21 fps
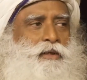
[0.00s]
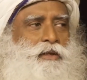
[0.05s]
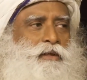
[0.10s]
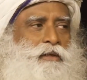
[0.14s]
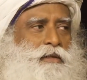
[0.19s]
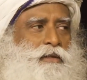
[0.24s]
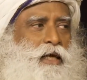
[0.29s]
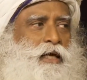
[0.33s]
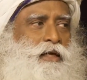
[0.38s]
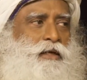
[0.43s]

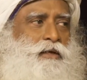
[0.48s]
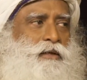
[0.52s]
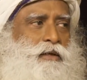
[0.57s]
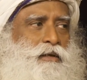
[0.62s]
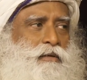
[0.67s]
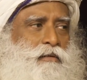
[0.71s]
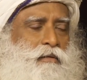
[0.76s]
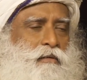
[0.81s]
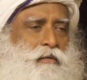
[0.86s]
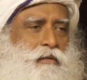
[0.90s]

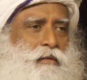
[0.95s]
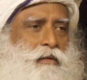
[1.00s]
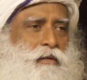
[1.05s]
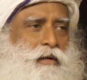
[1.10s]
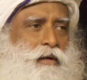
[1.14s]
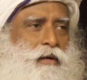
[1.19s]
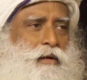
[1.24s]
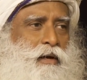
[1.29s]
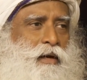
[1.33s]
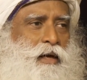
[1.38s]
that
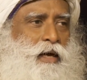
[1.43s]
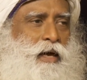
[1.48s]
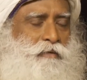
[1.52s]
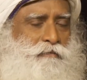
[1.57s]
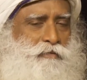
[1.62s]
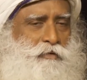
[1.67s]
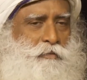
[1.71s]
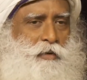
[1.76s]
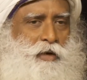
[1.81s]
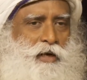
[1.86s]

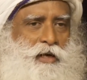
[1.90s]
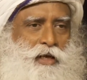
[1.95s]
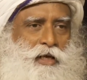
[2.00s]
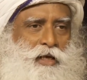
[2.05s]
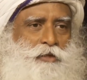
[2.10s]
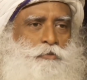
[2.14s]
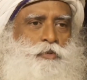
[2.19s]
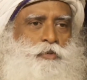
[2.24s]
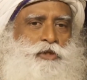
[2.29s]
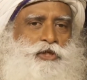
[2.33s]
everybody,
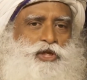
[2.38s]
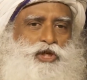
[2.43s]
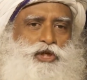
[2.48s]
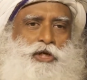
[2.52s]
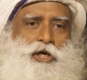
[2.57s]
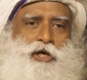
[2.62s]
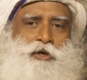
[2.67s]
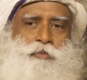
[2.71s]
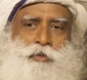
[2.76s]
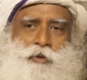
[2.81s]
especially
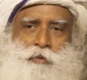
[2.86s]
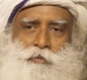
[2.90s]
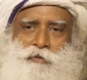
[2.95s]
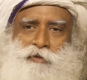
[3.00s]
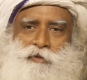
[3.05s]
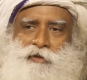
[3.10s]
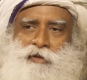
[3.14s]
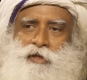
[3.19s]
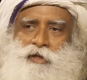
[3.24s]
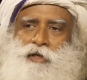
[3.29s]
young
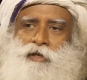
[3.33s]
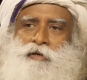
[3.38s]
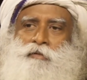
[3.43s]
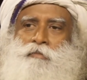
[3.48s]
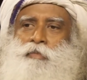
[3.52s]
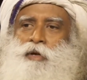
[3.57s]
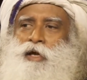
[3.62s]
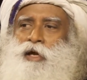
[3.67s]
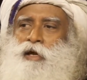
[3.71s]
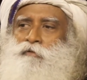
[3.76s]
people,
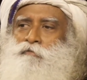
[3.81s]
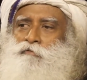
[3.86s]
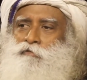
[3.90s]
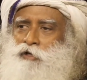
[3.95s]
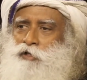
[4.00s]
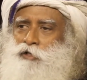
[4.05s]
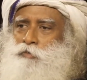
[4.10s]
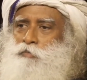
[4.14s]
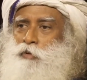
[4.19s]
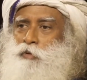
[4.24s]
behave
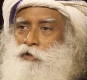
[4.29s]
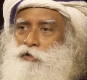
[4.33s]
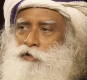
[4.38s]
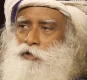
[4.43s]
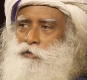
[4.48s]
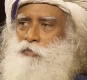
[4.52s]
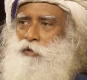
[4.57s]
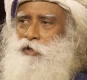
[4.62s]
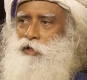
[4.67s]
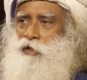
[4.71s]

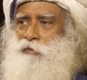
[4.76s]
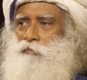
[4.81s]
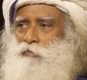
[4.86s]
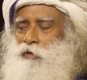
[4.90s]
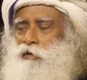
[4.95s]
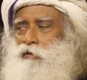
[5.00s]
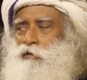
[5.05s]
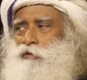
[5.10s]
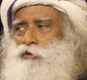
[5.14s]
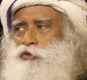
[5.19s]
responsibly,
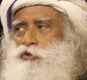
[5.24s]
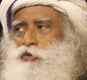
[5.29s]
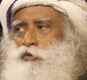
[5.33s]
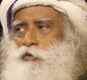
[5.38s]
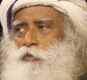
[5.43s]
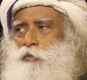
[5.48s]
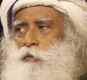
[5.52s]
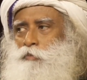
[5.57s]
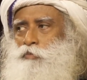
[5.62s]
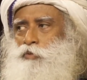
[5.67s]
because you
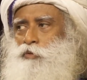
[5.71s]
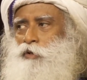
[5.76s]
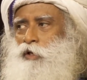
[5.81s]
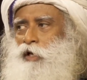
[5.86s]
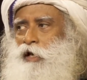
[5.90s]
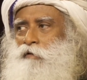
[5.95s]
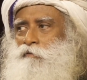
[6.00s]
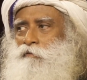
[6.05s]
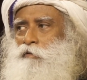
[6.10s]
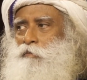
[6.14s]
will be
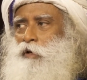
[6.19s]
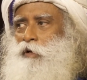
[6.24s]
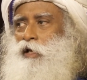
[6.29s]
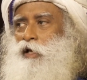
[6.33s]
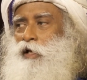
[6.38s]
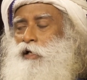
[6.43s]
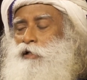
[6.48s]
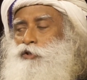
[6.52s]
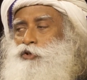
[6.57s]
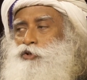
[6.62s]
putting
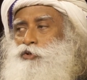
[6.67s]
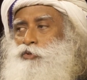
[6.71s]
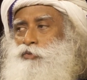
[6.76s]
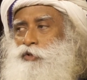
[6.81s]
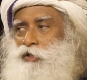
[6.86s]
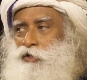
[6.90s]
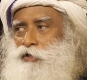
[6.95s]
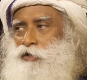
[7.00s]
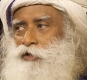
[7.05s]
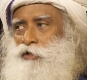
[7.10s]
everybody else to
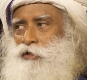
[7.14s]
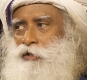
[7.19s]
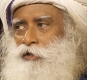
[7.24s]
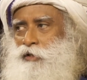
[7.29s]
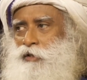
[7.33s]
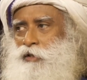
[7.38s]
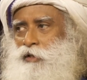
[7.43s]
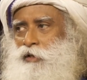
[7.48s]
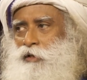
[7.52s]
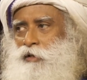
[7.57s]
risk.
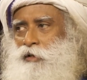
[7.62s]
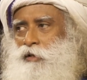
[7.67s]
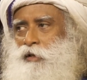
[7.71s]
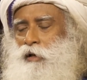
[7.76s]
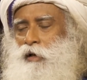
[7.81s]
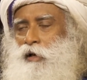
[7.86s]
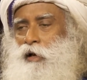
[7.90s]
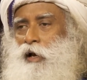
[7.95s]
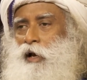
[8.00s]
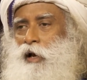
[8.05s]

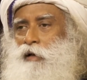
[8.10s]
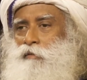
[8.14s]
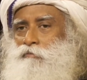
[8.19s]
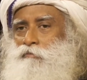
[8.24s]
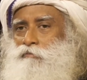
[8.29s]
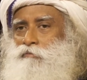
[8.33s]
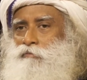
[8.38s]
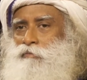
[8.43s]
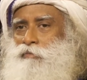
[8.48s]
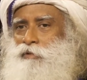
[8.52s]

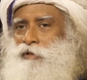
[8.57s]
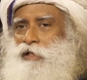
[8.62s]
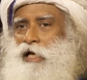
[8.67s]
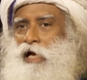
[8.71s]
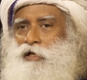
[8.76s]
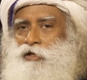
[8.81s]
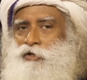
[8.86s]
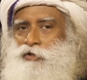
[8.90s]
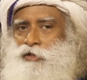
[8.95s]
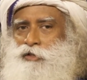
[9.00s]
And
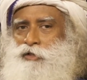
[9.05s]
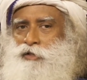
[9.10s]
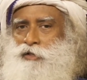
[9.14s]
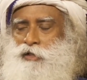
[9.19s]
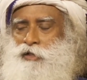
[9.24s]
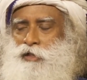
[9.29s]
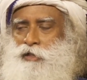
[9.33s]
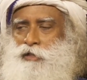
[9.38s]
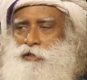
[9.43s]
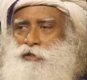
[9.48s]
that
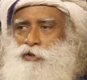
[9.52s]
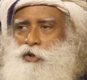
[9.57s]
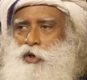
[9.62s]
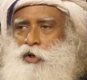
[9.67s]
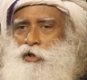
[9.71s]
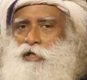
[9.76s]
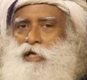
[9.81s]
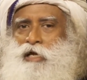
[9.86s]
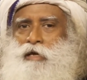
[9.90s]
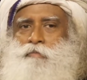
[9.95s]
risk is
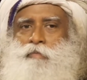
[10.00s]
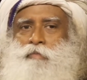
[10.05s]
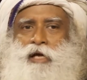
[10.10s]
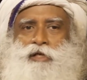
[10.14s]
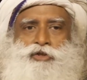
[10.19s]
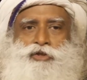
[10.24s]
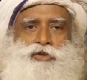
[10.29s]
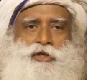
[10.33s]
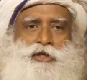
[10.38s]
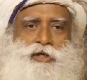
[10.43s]
not
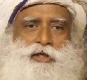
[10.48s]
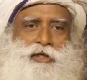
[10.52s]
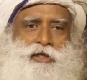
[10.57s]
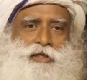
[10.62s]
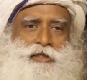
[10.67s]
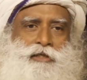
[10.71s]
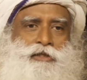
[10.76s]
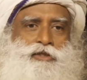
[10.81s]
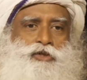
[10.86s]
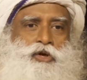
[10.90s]

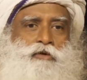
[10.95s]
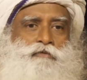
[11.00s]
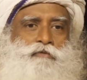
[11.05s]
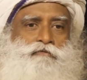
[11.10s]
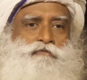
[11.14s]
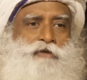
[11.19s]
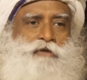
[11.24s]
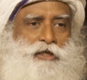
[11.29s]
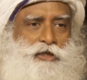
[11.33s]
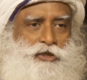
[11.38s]
imaginary, it is not
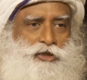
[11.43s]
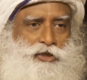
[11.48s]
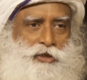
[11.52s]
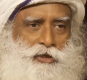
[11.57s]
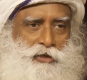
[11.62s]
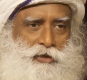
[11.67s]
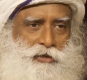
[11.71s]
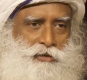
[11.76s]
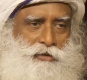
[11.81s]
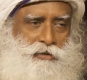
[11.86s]

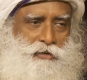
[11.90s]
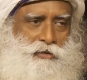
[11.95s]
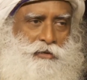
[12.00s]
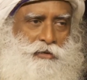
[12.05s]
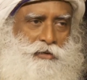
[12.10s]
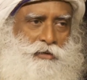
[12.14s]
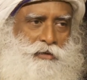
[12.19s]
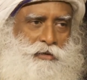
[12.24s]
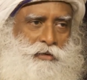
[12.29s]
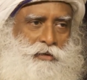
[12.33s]
fiction,
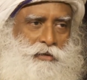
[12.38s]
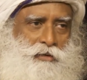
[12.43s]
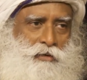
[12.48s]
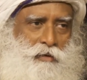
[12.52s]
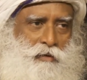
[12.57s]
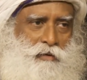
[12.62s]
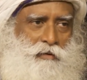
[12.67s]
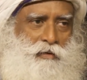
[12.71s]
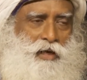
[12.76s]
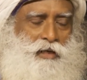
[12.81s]

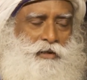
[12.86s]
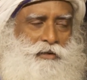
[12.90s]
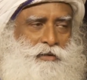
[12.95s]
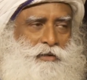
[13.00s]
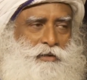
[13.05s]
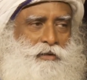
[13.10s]
all right?